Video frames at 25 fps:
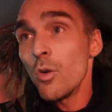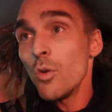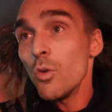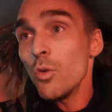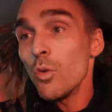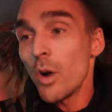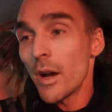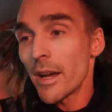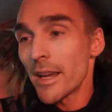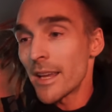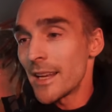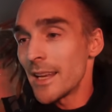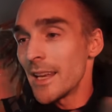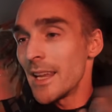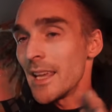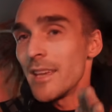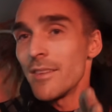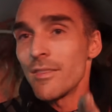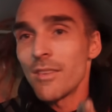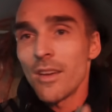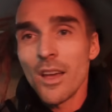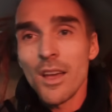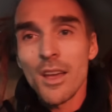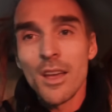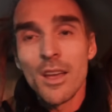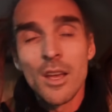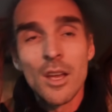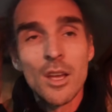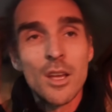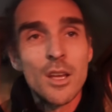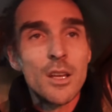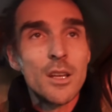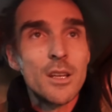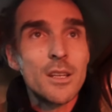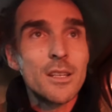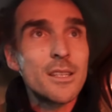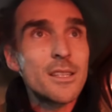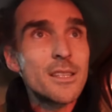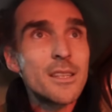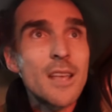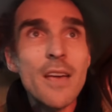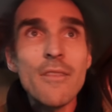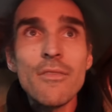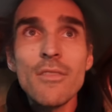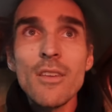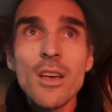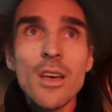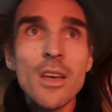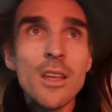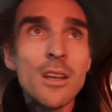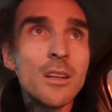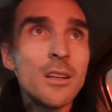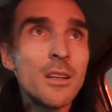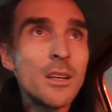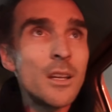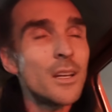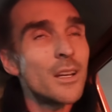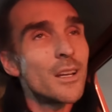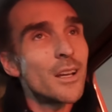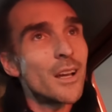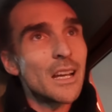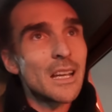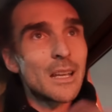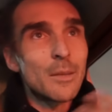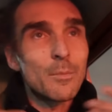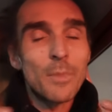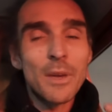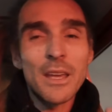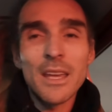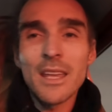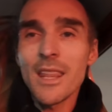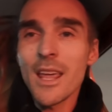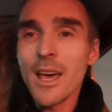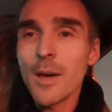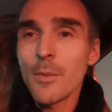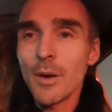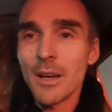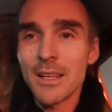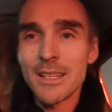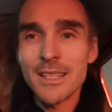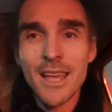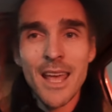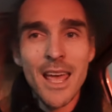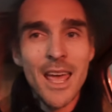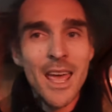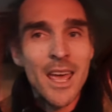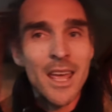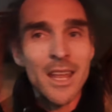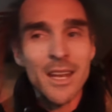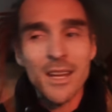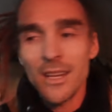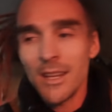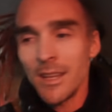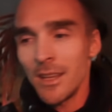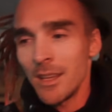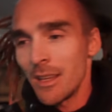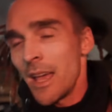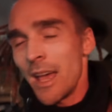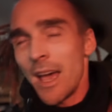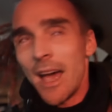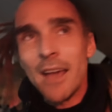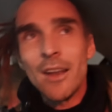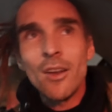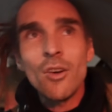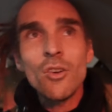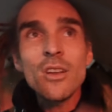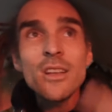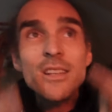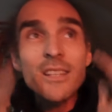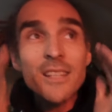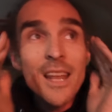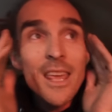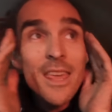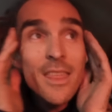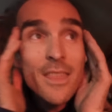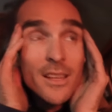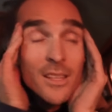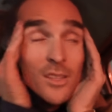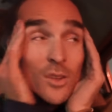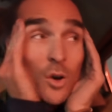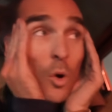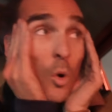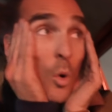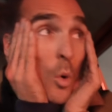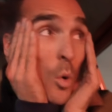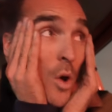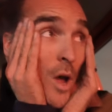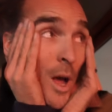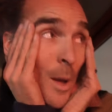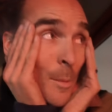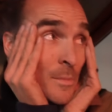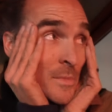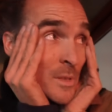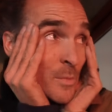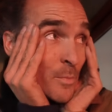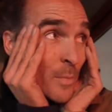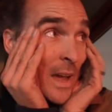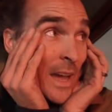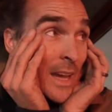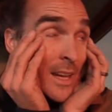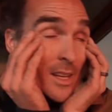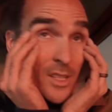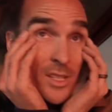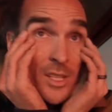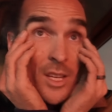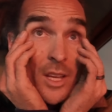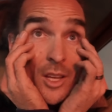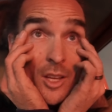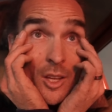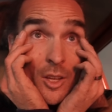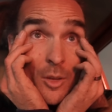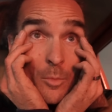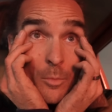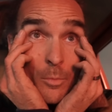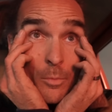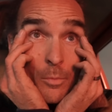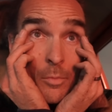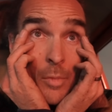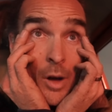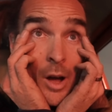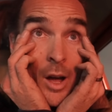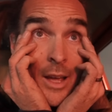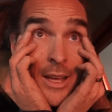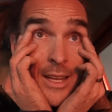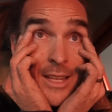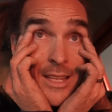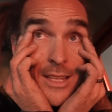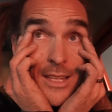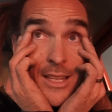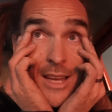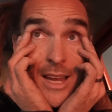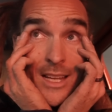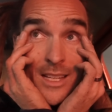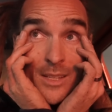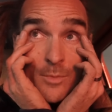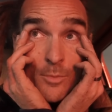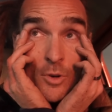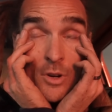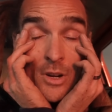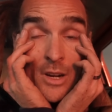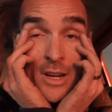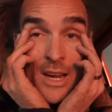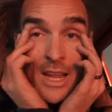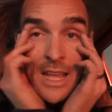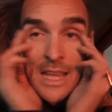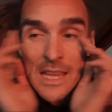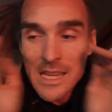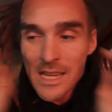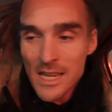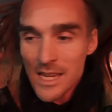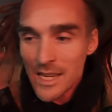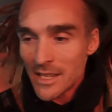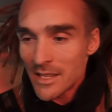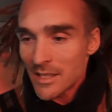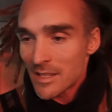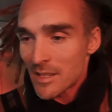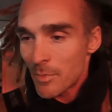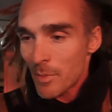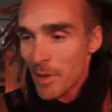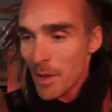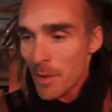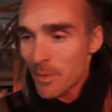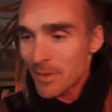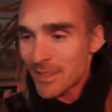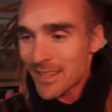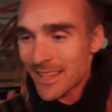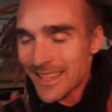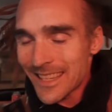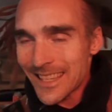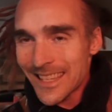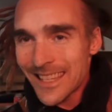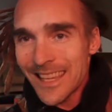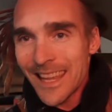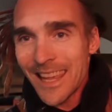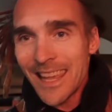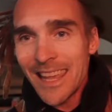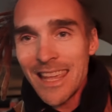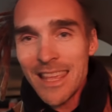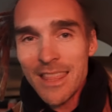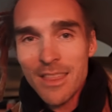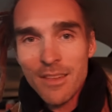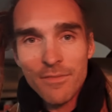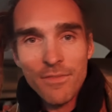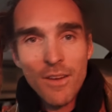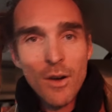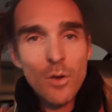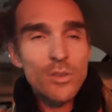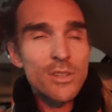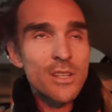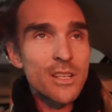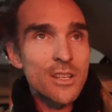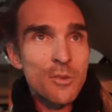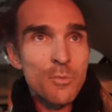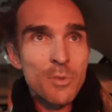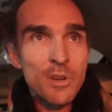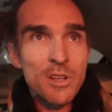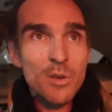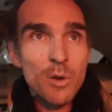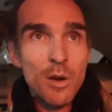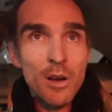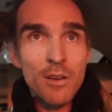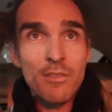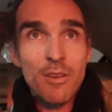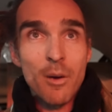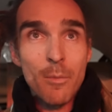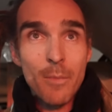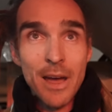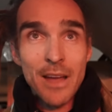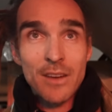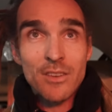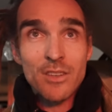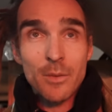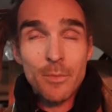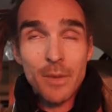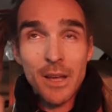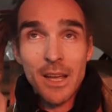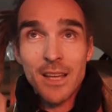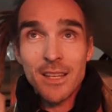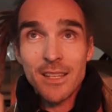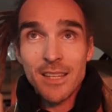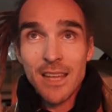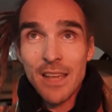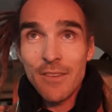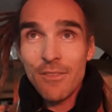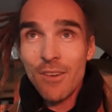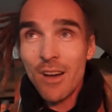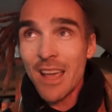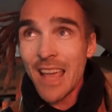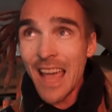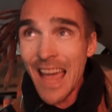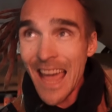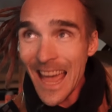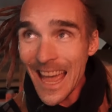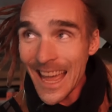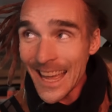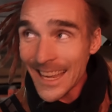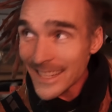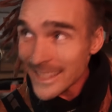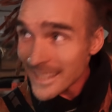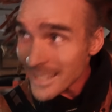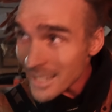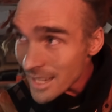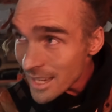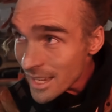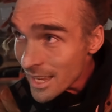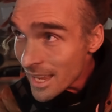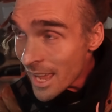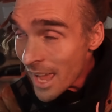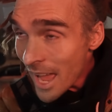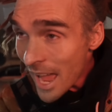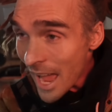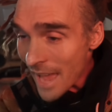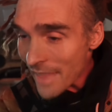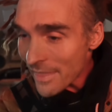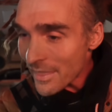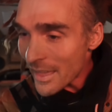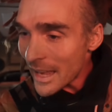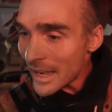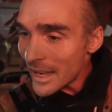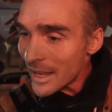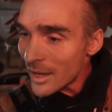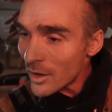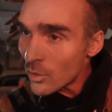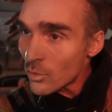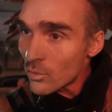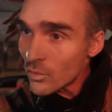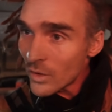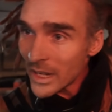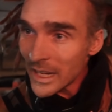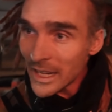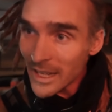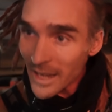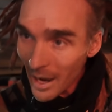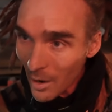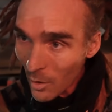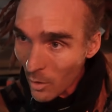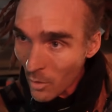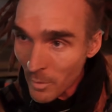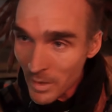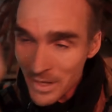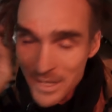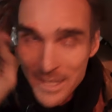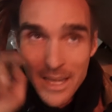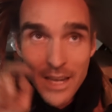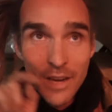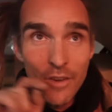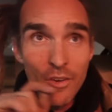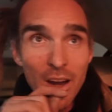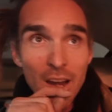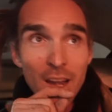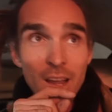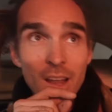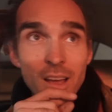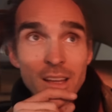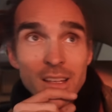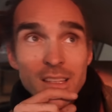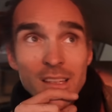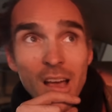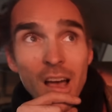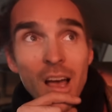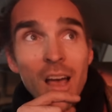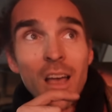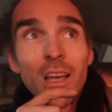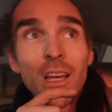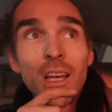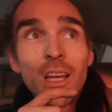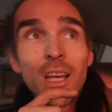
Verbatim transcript: oh, I could leave at seven, I could be there by 10. And honestly, this all comes back to my desperate need to be able to see the voltage on my 12 volt battery because if I had had that little readout on my cigarette lighter,